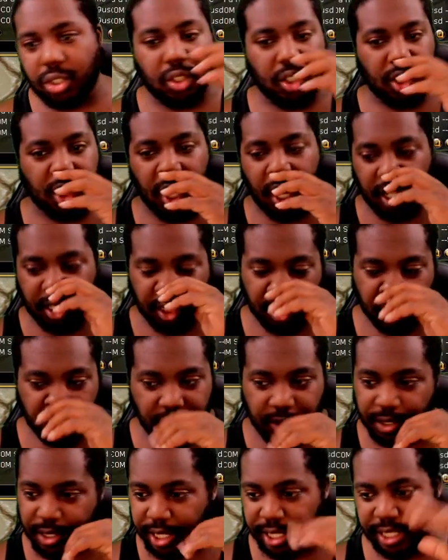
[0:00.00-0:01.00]
tossing
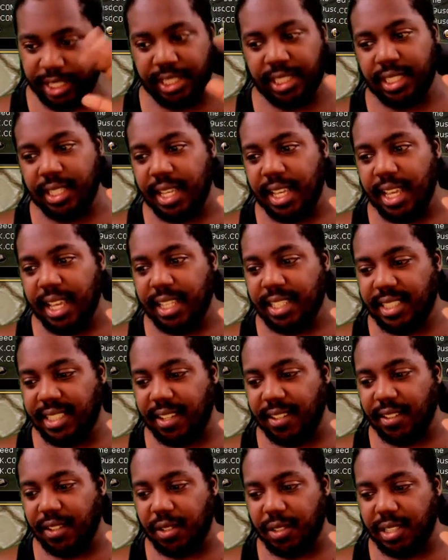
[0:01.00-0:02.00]
those things,
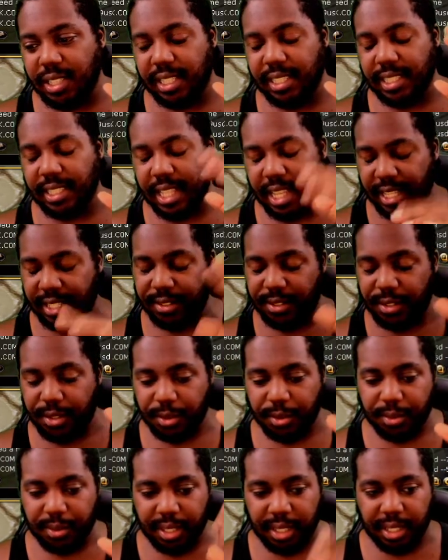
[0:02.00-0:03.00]
selling those things
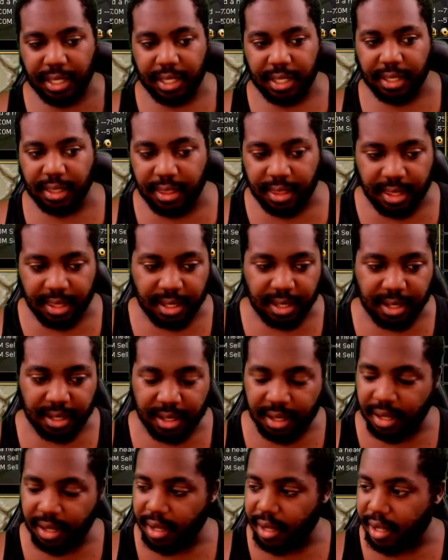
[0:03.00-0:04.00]
into the
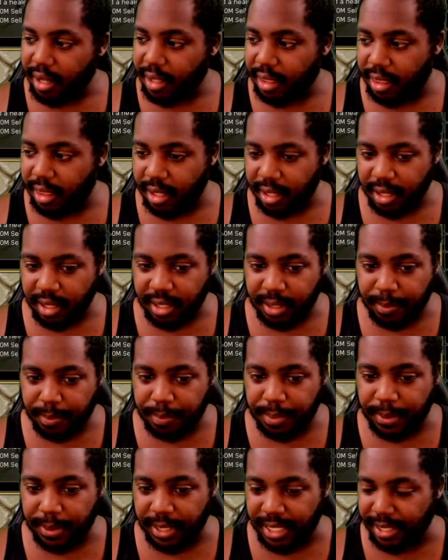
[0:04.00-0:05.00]

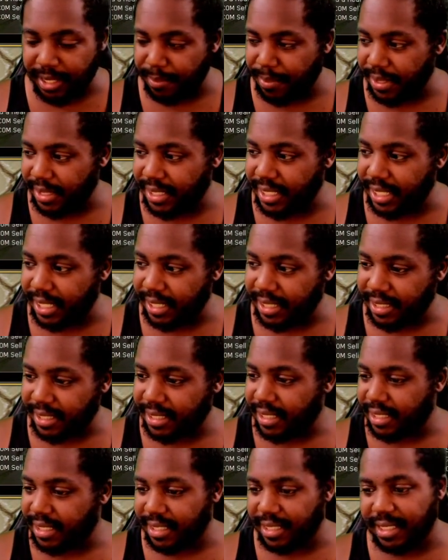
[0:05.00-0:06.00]

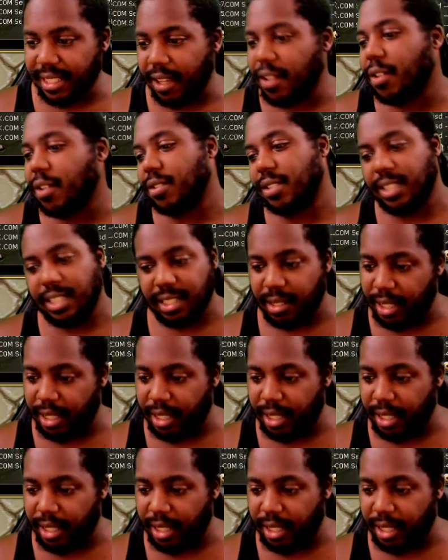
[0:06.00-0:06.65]
NPCs, just selling those in the